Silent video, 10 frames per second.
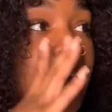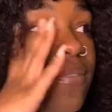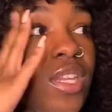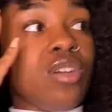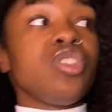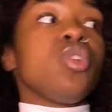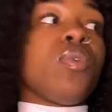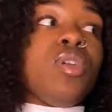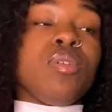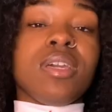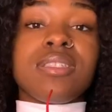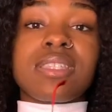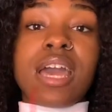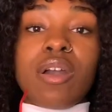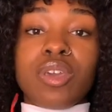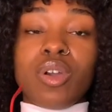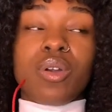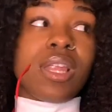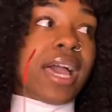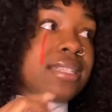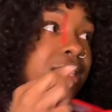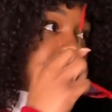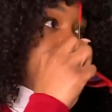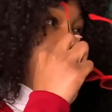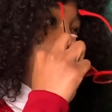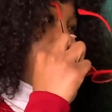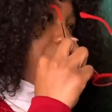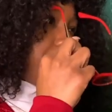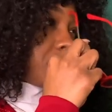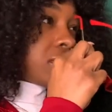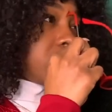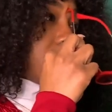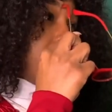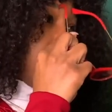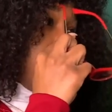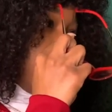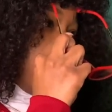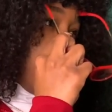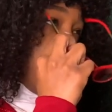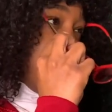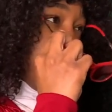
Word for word: that video too, where you can style your glasses, but yeah,